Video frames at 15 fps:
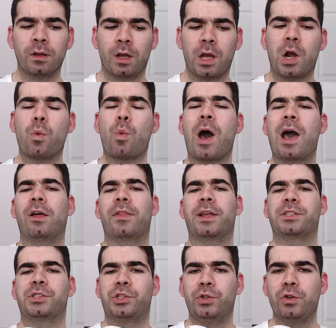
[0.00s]
And while
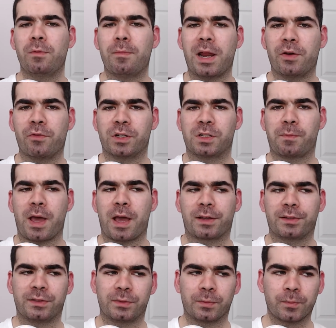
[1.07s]
that's true in many
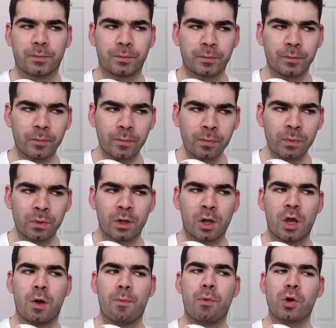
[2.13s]
respects,
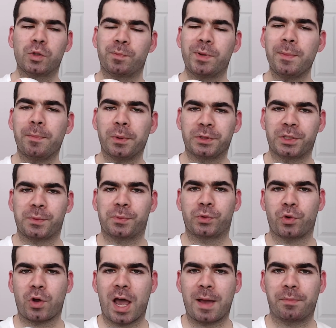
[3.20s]
most people
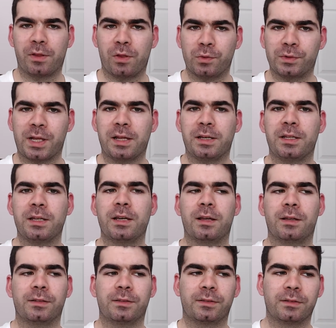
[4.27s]
subscribe to those
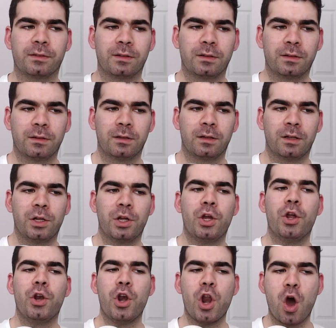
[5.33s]
ideas
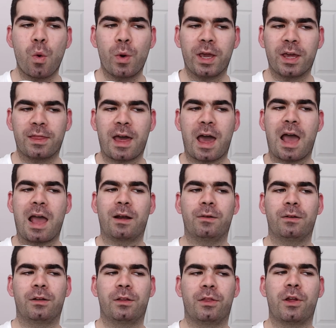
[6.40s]
knowing that
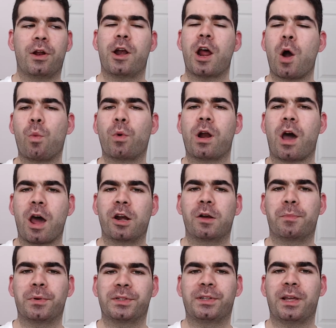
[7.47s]
they're not
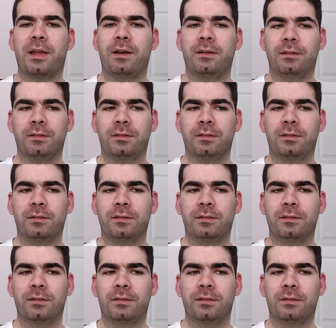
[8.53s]
100%